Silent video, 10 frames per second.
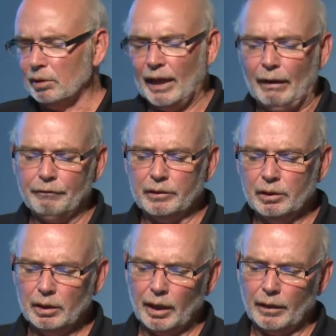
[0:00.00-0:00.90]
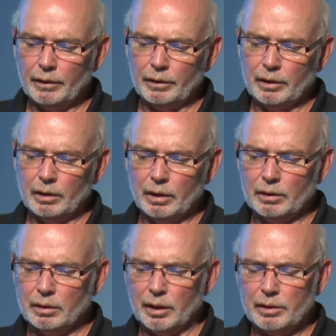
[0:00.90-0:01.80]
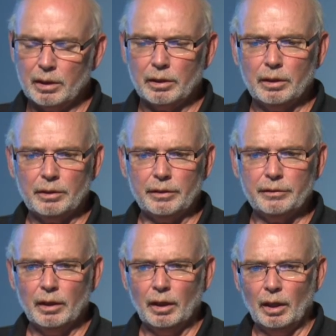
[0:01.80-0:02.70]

left in the 1930s,